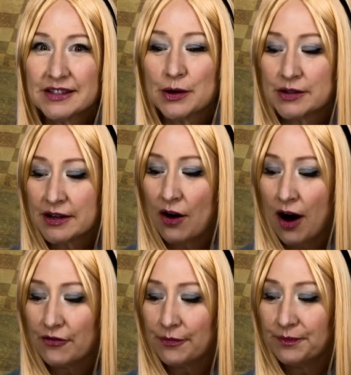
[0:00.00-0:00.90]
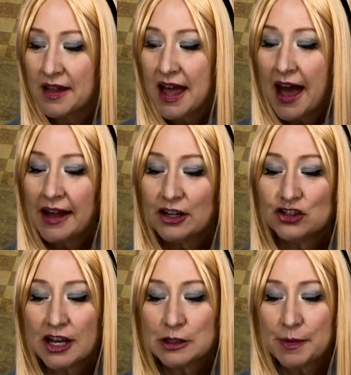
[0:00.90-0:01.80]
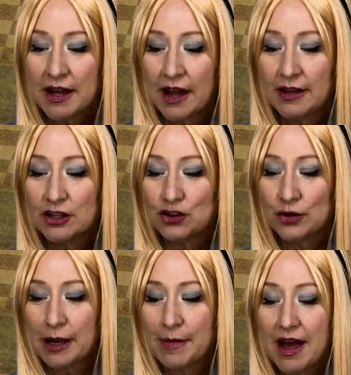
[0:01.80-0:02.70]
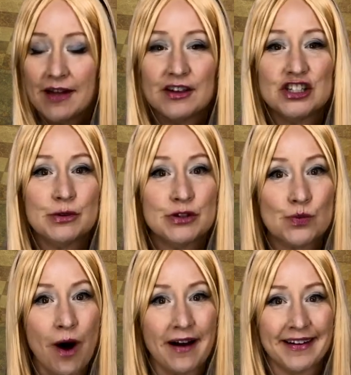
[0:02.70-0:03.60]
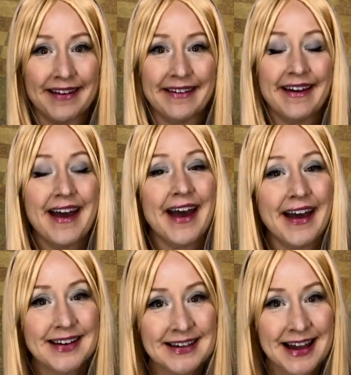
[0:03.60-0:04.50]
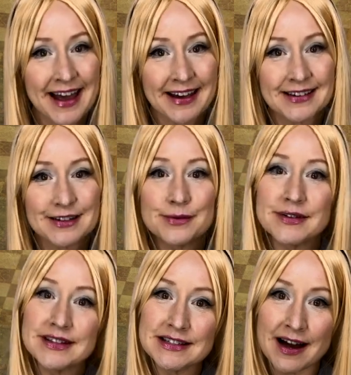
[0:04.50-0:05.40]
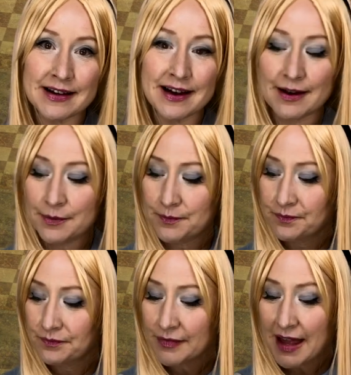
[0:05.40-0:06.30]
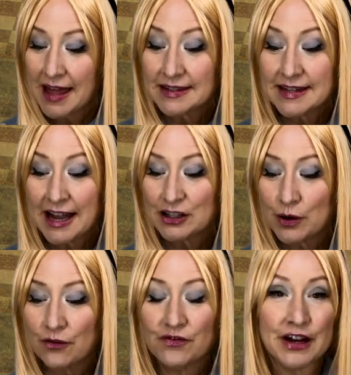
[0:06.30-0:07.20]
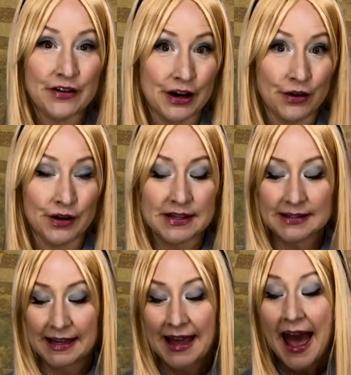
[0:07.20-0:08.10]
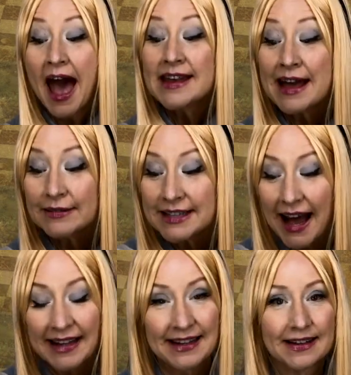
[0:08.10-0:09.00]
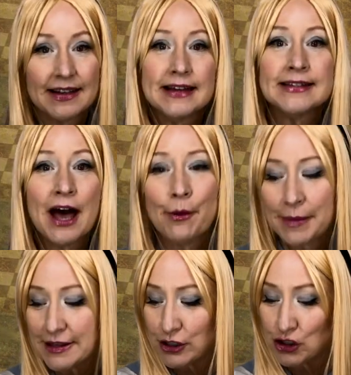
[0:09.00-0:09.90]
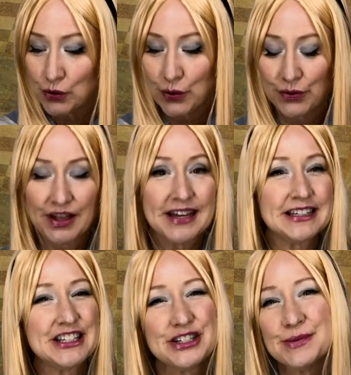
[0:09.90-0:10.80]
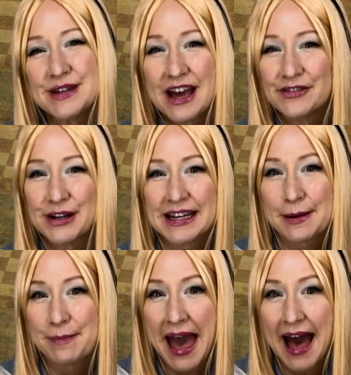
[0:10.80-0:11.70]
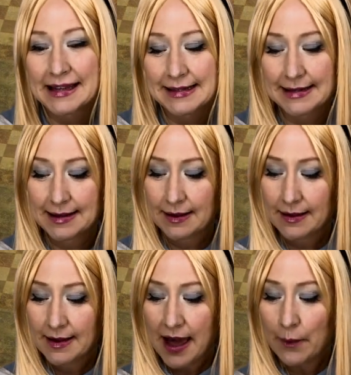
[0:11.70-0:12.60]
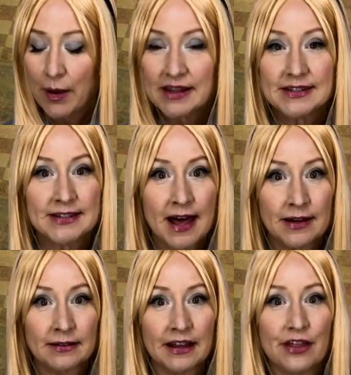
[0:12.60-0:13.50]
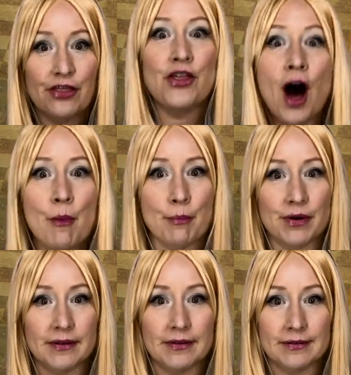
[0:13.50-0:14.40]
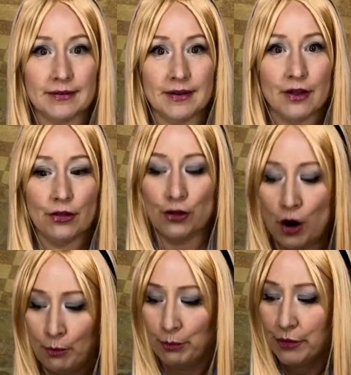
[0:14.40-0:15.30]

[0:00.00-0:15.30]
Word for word: dozing off and had just begun to dream that she was walking hand in hand with Dinah and saying to her very earnestly, Now, Dinah, tell me the truth. Did you never eat a bat? when suddenly, thump, thump,